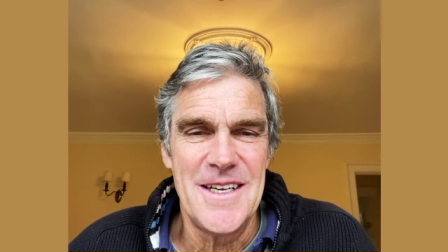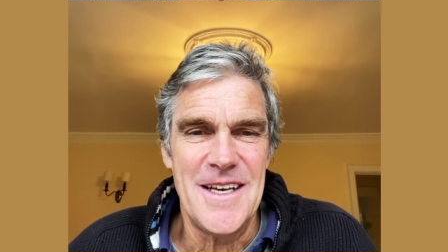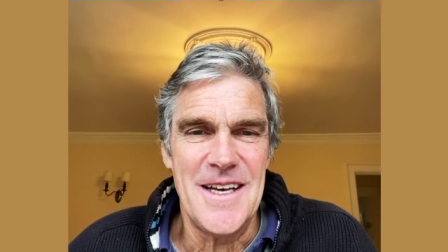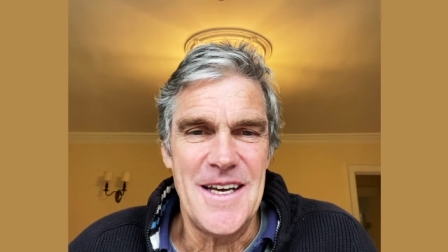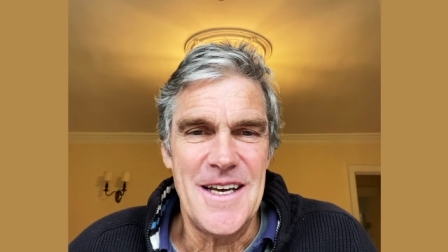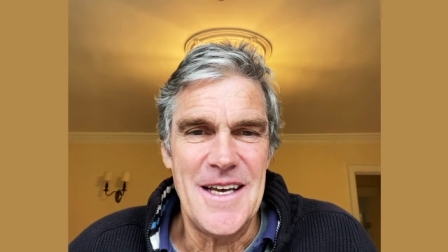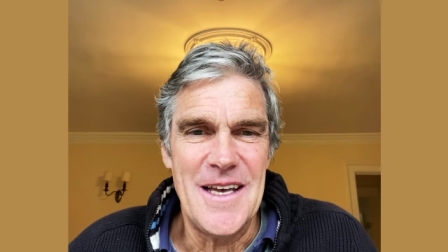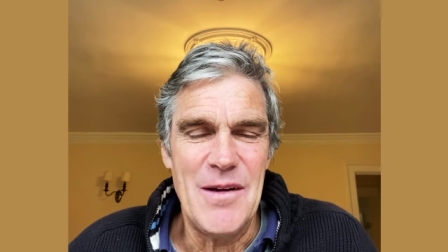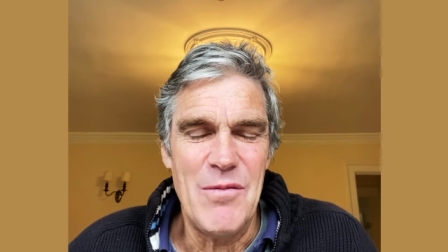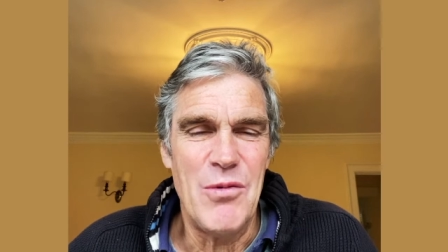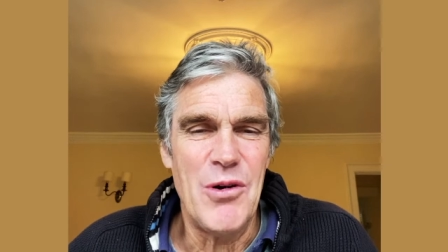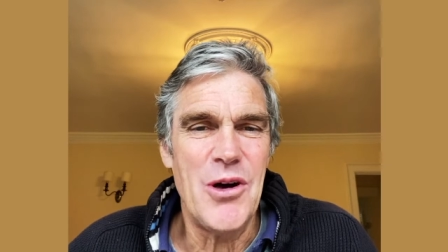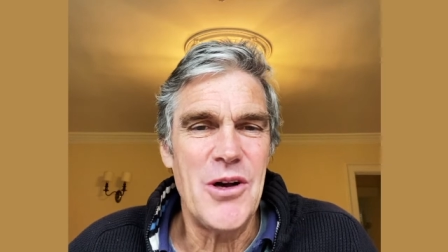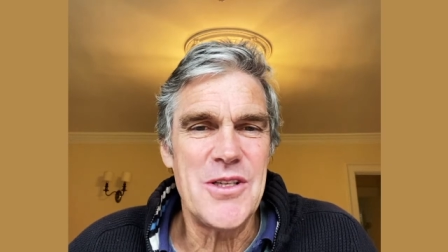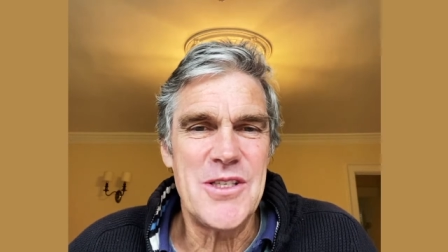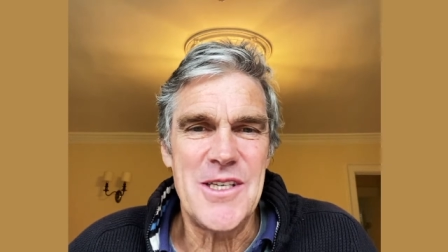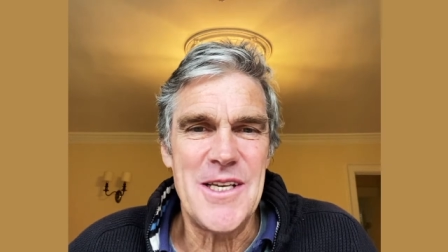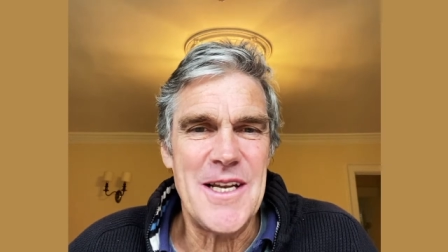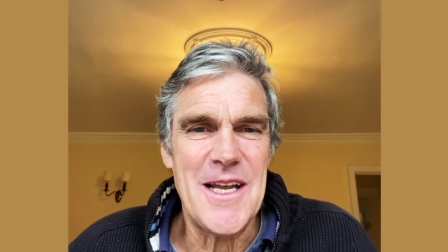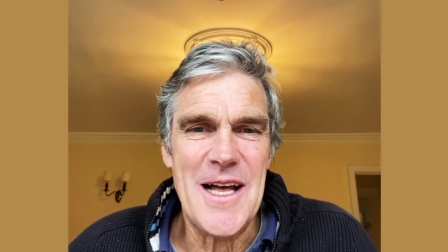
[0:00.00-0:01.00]
Uh, it
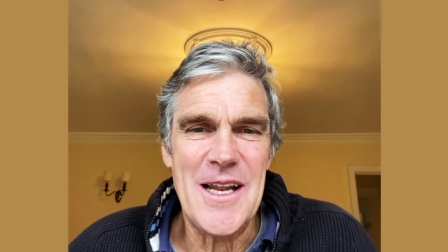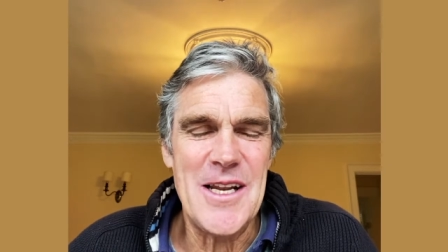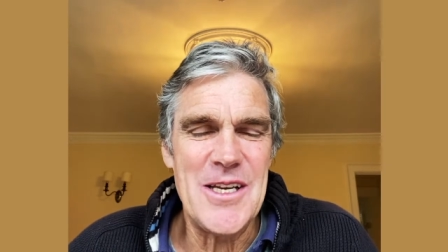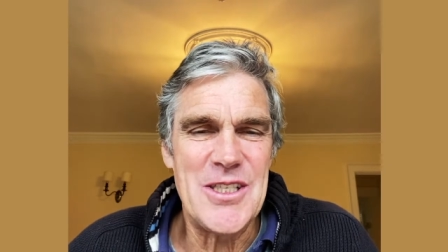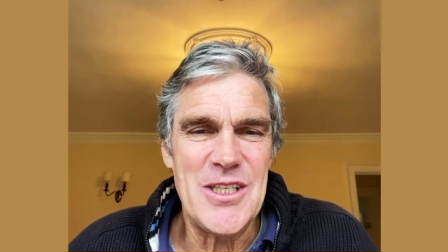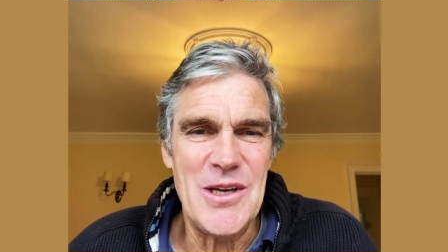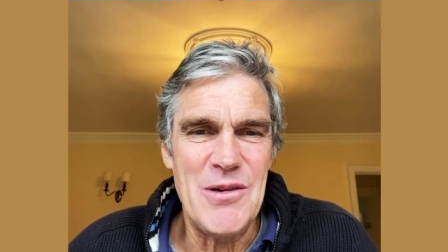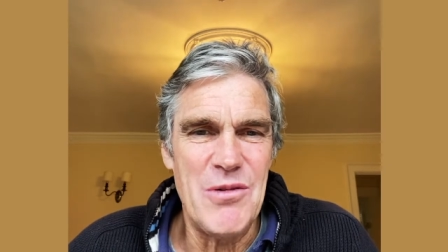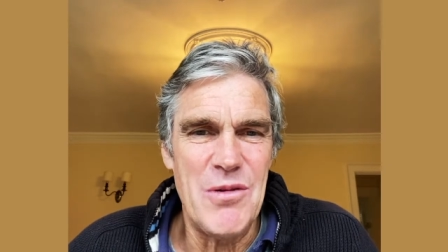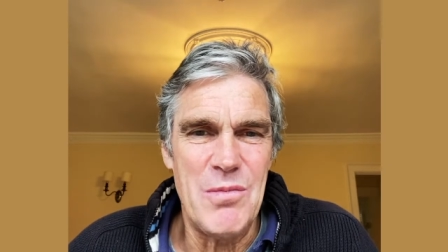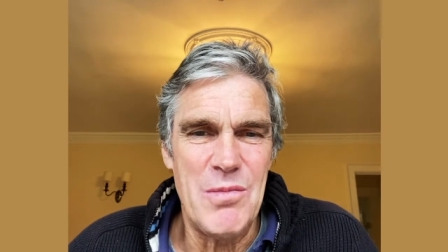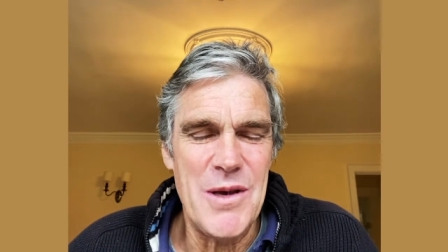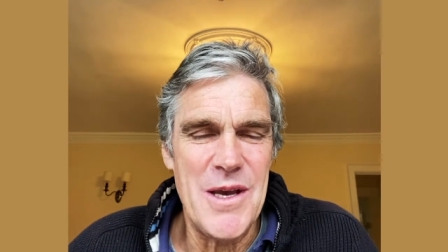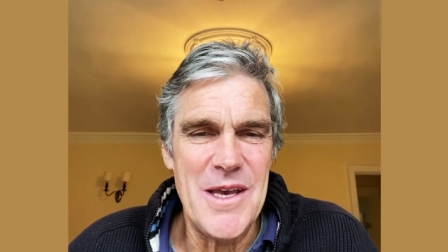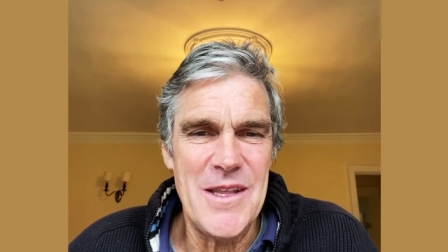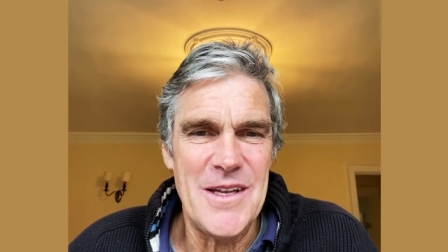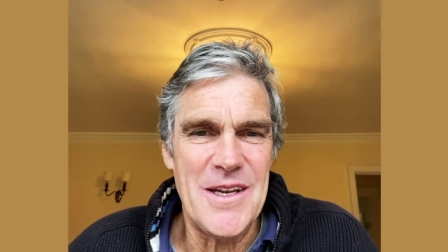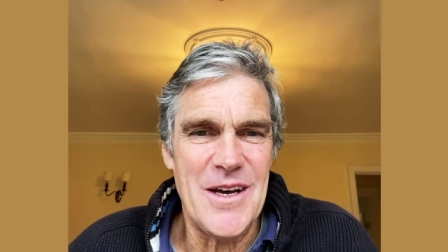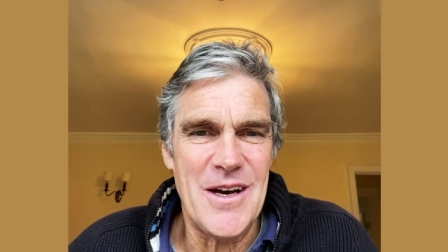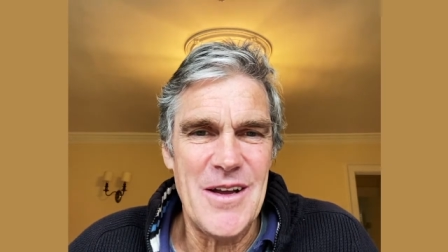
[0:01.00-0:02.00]
was the analogy would
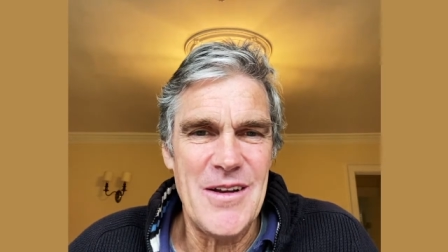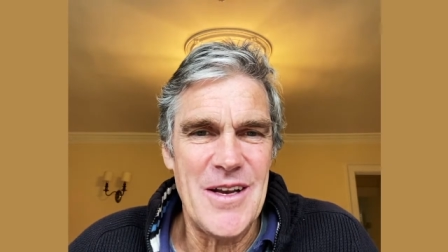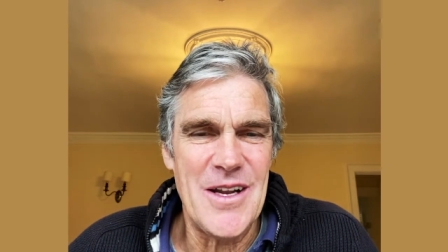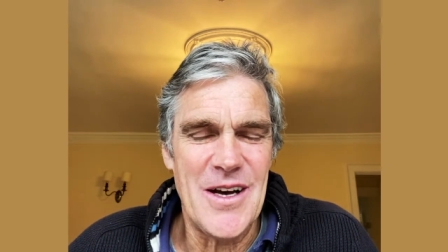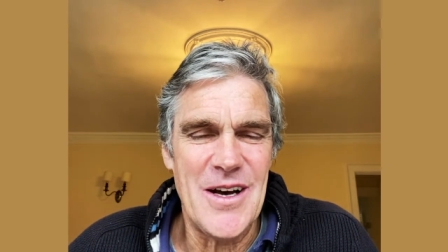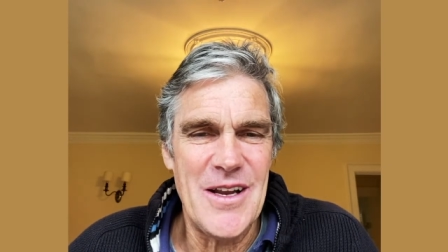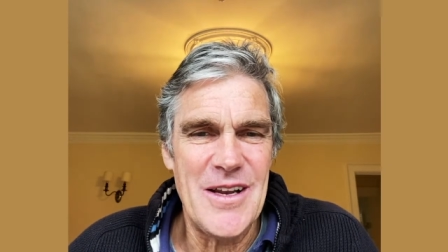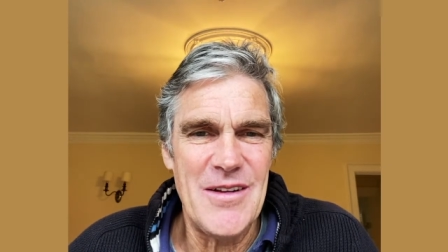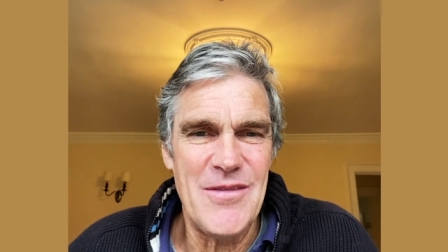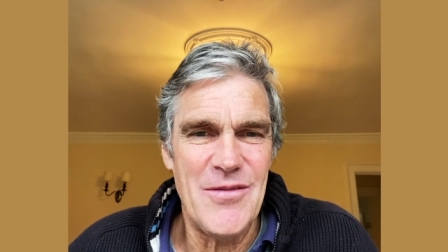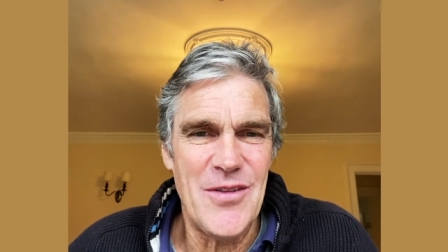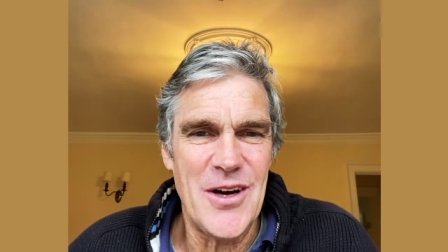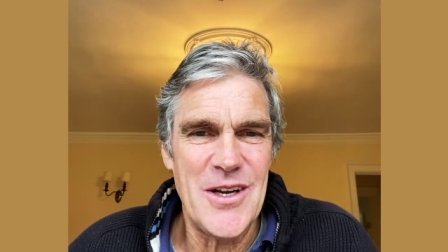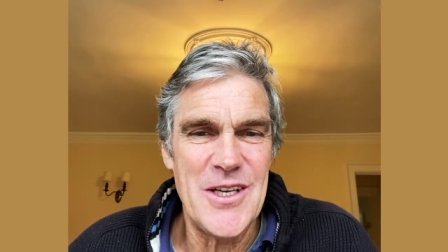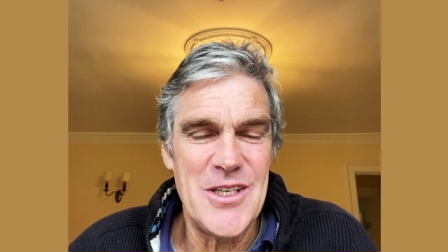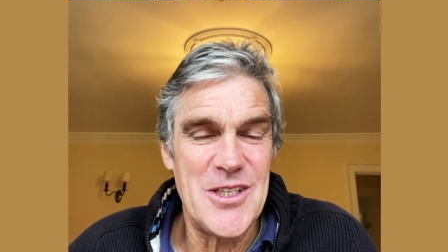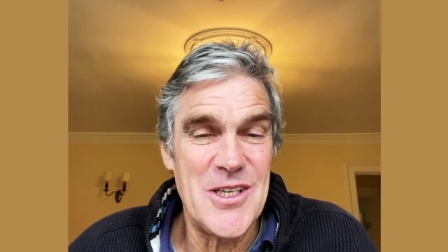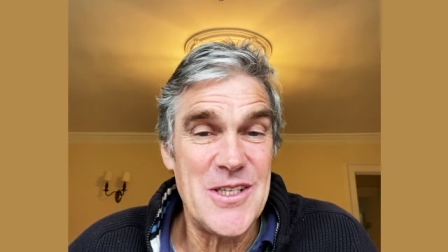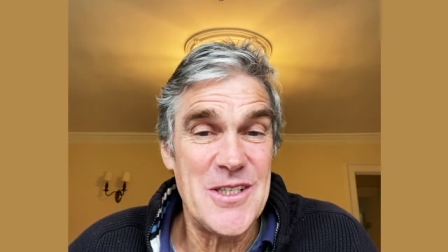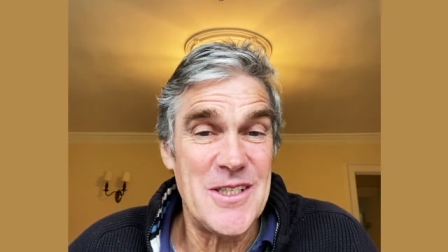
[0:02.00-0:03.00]
be that I, I
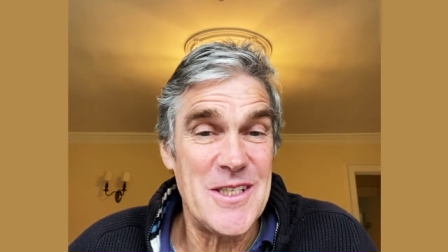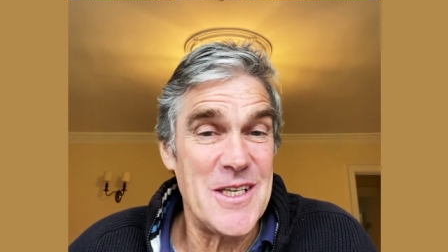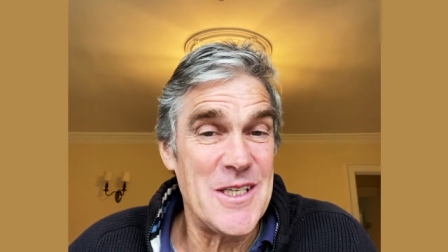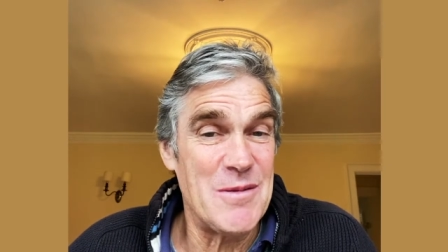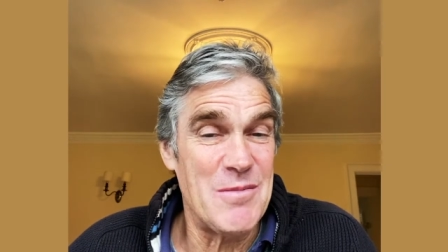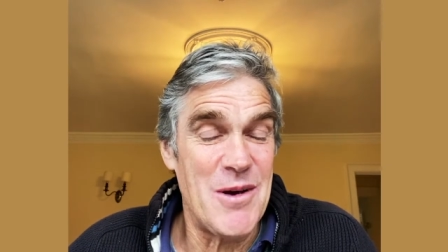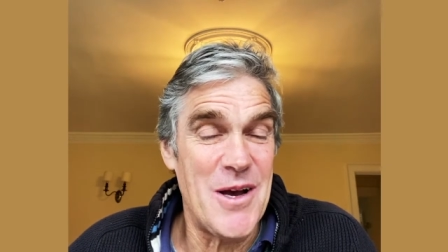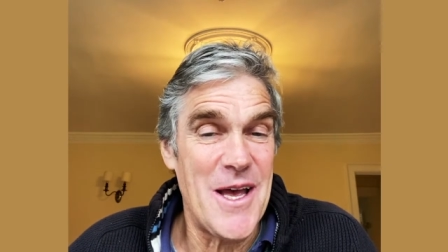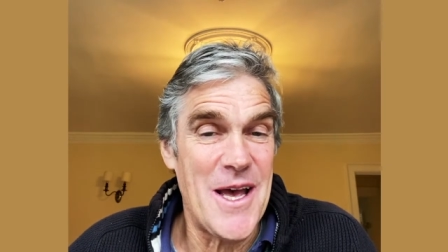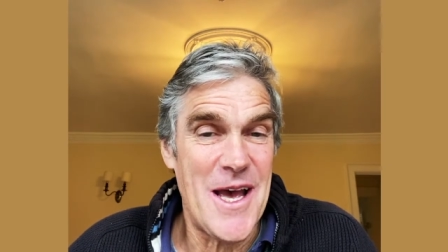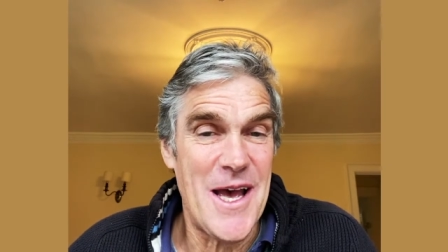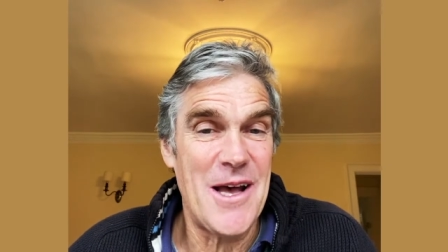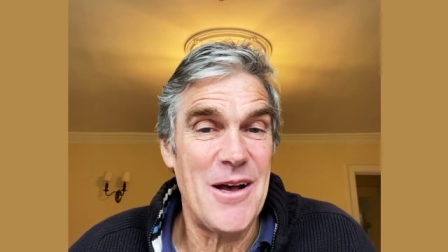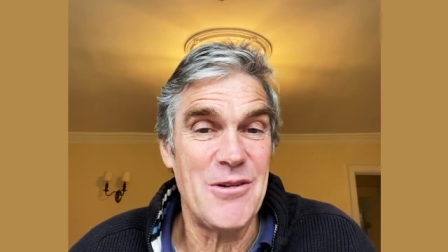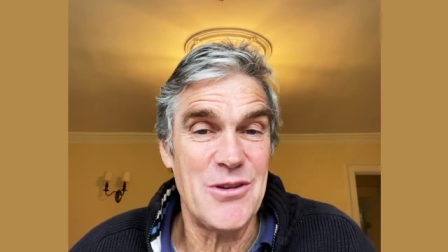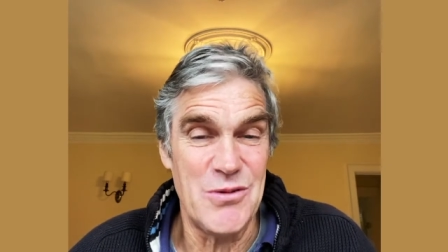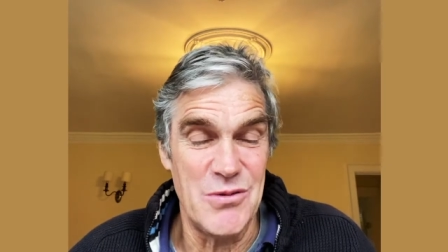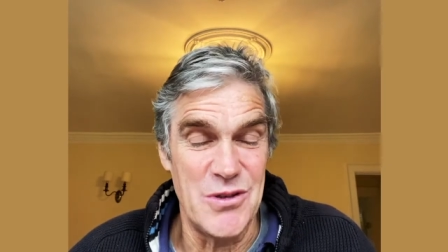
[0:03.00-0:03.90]
invited Jesus into my house,